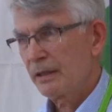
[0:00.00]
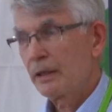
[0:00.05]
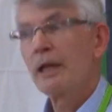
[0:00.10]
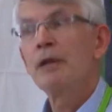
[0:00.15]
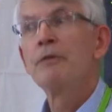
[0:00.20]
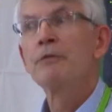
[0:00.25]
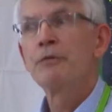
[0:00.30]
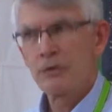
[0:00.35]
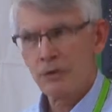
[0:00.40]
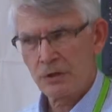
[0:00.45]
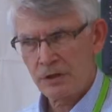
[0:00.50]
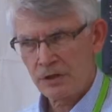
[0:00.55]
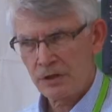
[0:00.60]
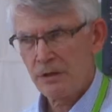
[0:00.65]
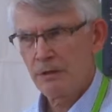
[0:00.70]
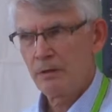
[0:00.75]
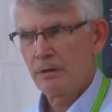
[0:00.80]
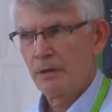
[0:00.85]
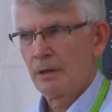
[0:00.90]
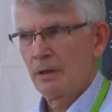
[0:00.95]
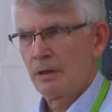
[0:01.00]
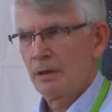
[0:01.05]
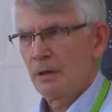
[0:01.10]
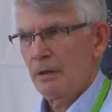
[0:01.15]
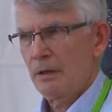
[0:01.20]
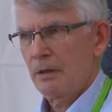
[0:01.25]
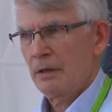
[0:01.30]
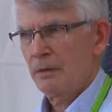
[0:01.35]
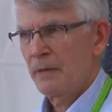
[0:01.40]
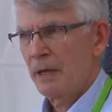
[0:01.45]
in future,
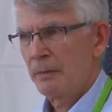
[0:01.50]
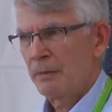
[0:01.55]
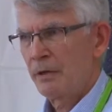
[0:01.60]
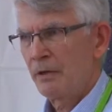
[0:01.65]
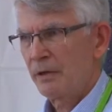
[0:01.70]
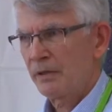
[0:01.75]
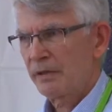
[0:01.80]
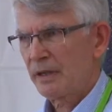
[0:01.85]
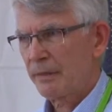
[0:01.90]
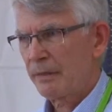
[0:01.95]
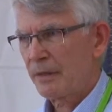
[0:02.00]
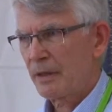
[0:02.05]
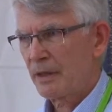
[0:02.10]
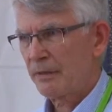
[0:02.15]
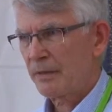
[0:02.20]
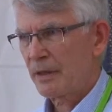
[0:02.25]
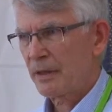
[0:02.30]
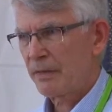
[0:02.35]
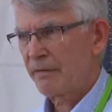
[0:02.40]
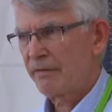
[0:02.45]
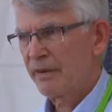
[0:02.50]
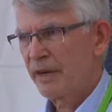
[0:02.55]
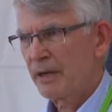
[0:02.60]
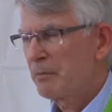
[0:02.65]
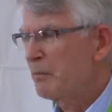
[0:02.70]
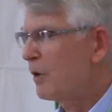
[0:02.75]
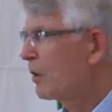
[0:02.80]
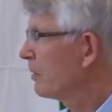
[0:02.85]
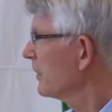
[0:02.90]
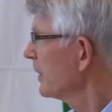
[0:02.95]
maybe not at the very
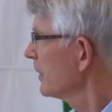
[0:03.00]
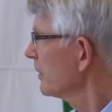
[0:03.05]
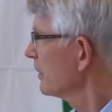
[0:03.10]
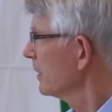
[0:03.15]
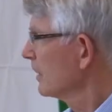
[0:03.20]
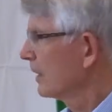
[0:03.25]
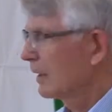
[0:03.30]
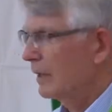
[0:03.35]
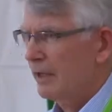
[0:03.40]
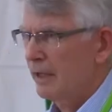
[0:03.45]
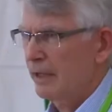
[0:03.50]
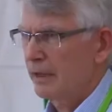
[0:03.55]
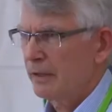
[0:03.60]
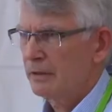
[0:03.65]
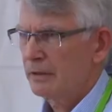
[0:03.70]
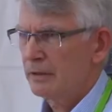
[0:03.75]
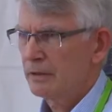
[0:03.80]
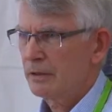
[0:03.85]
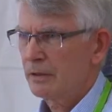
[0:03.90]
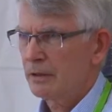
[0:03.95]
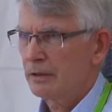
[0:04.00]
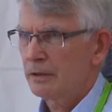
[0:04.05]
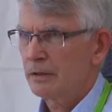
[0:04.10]
moment, and